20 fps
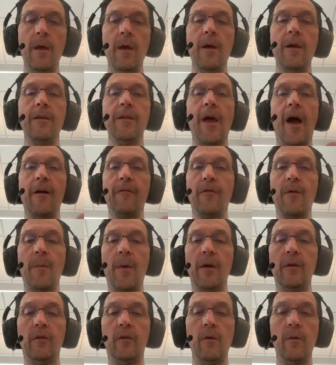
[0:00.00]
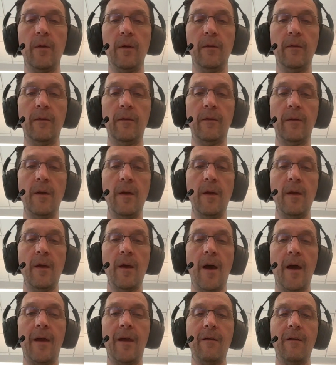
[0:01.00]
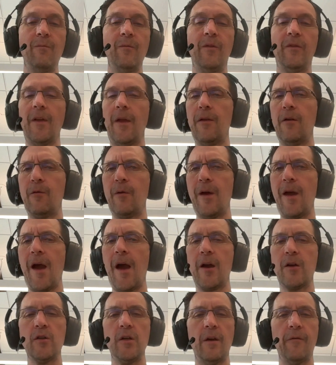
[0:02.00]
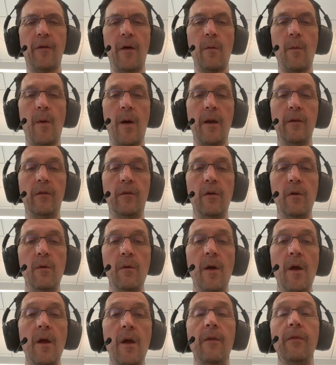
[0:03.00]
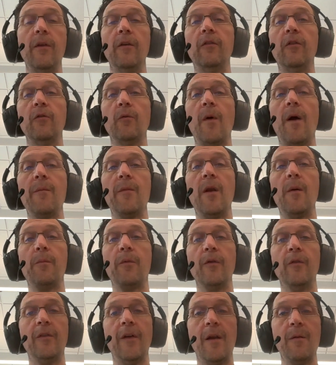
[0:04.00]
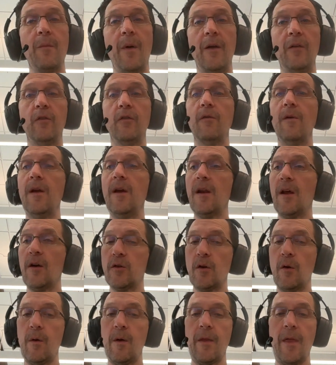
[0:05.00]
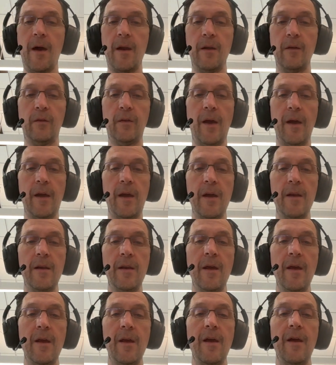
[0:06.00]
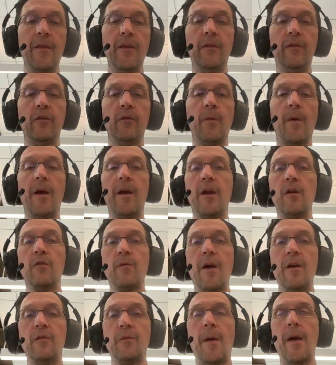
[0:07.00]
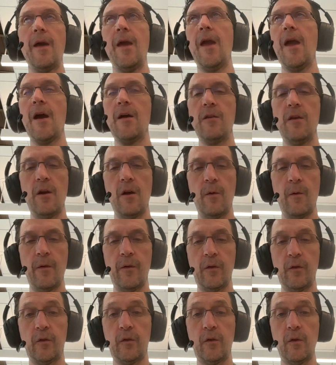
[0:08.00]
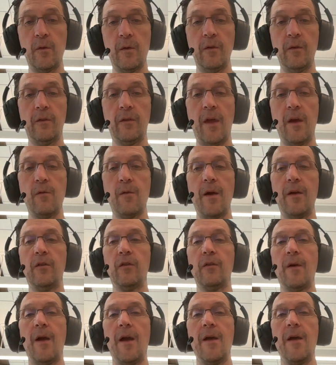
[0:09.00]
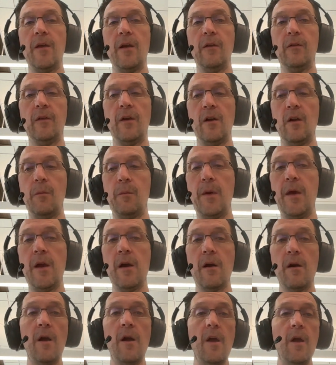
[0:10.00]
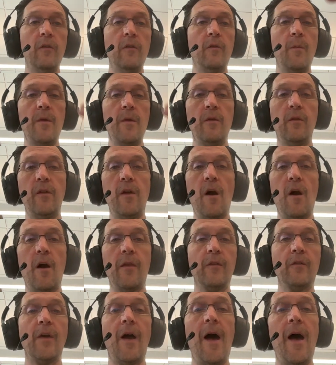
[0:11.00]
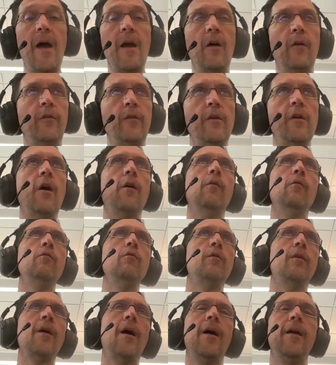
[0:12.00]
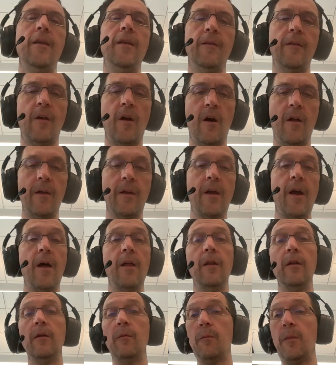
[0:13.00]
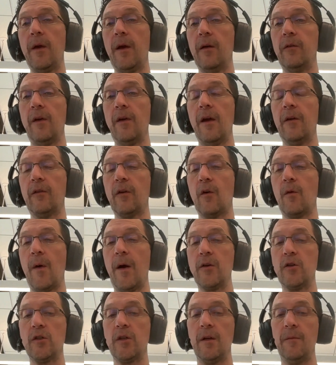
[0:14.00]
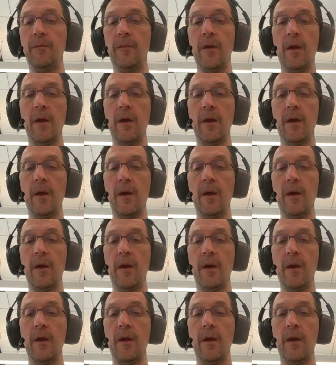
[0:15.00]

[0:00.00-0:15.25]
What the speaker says: not for my students. I can send a reaction if I wanted to. This is where I'm going to present my screen. I'll show you that in a second. This is where I could raise my hand. You know, as the students, they raise their hand and it's going to appear. So when you see all their tiles, you know, ooh, I need to call on Colin because he has a question.